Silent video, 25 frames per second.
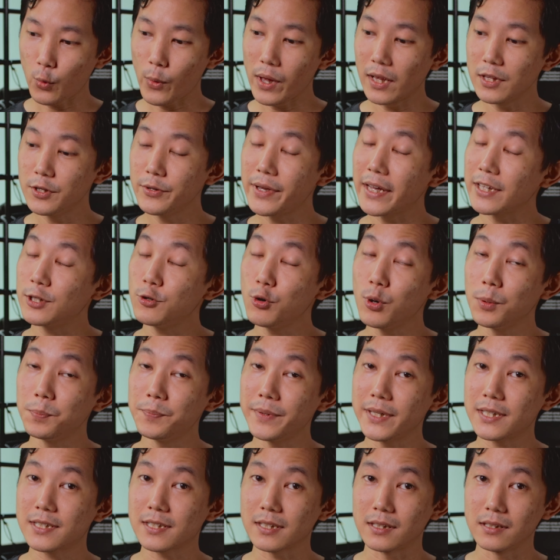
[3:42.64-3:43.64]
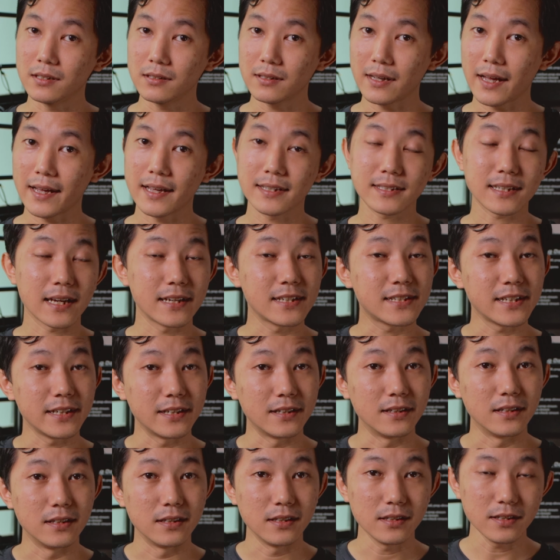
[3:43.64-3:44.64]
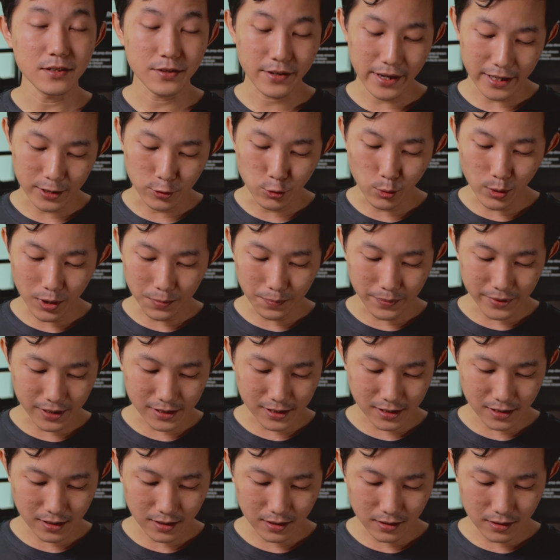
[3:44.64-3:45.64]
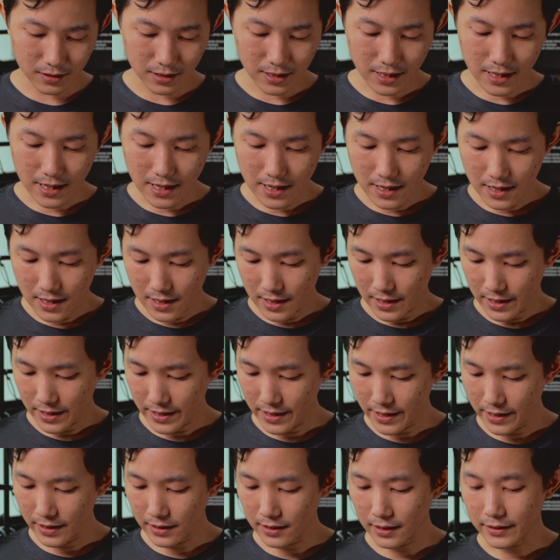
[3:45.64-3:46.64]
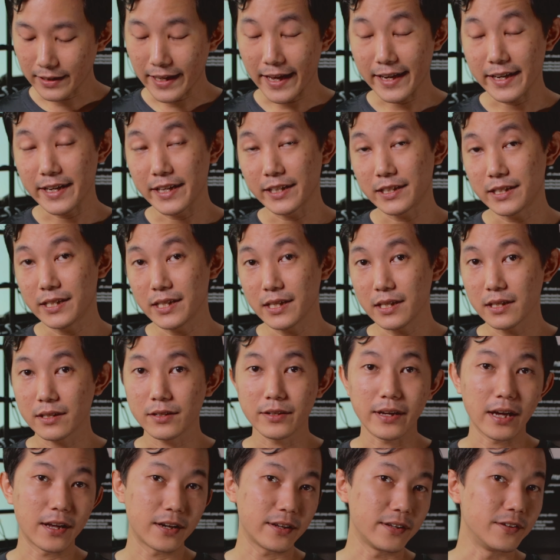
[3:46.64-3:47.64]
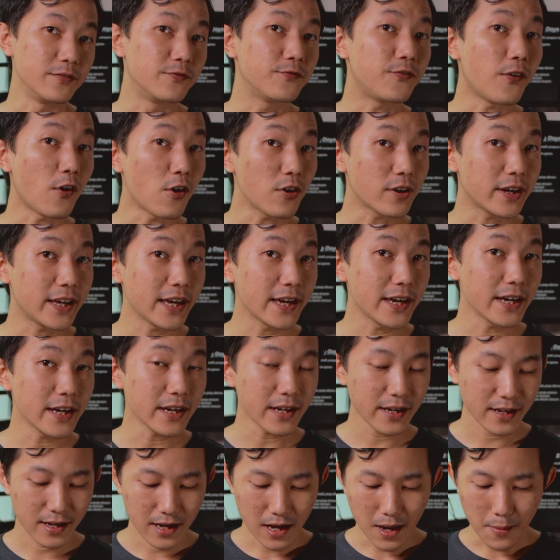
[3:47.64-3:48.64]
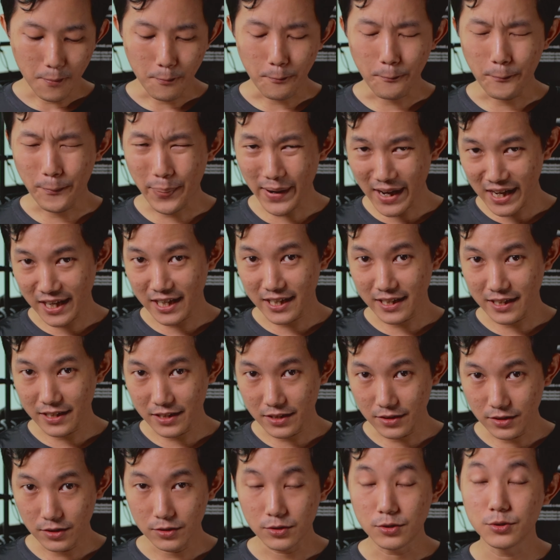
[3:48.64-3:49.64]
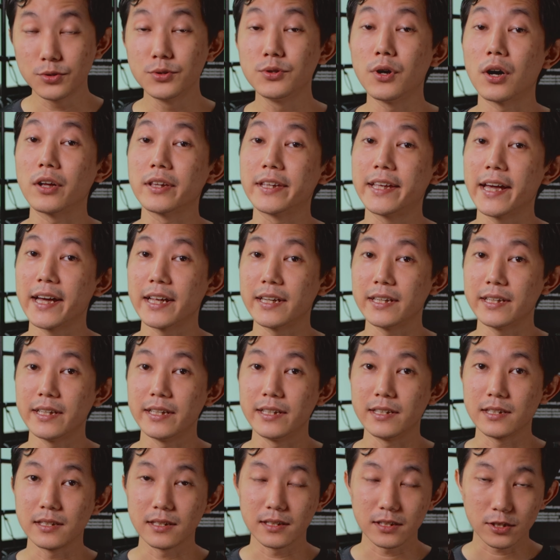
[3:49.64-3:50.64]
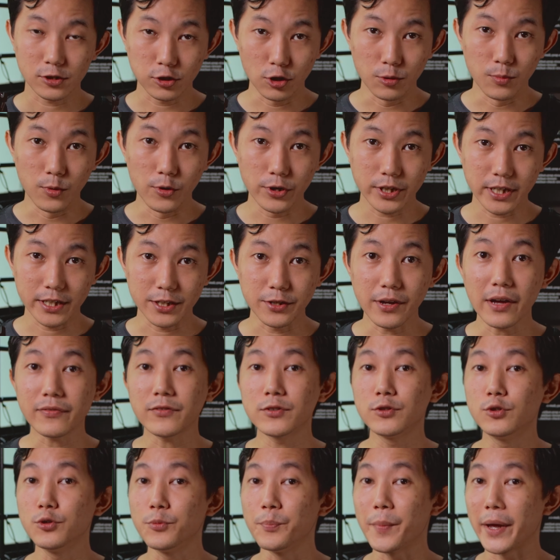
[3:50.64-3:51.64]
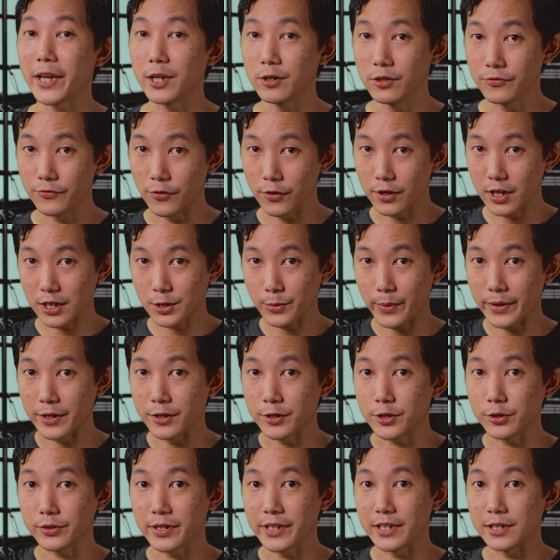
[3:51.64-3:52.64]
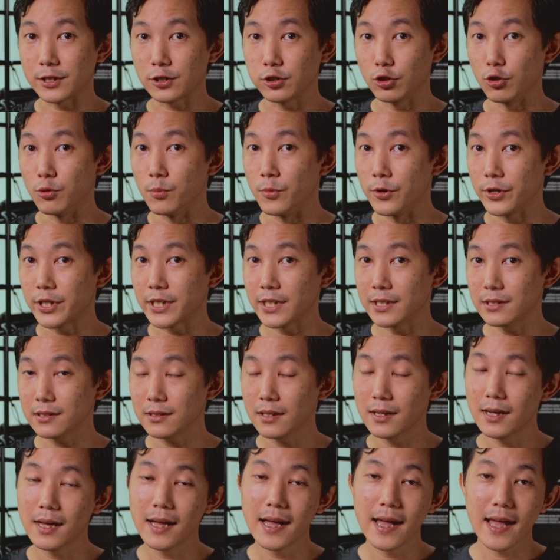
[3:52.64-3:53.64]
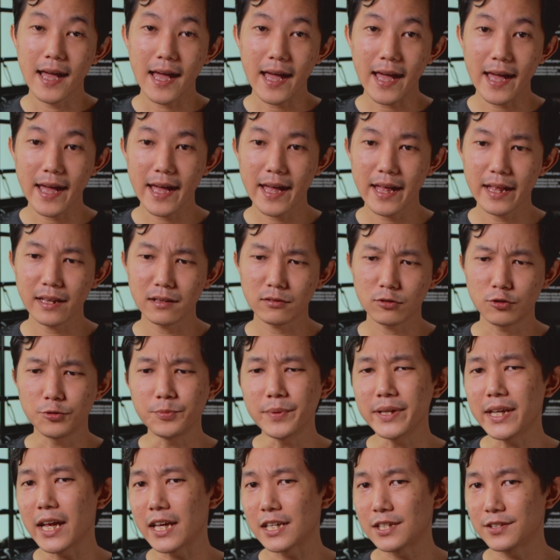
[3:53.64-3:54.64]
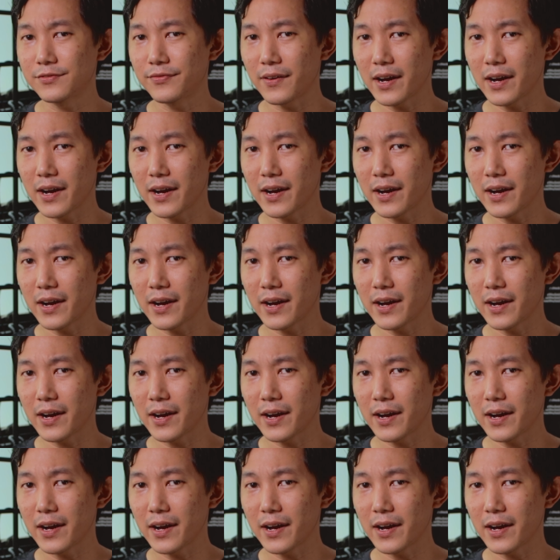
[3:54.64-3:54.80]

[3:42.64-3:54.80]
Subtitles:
Well, you get dual pixel, as I said earlier. You get dual pixel in 1080, you get in 4K, but you do not get in slow motion. You have to do manual focus when you're shooting in slow motion. And to me, that is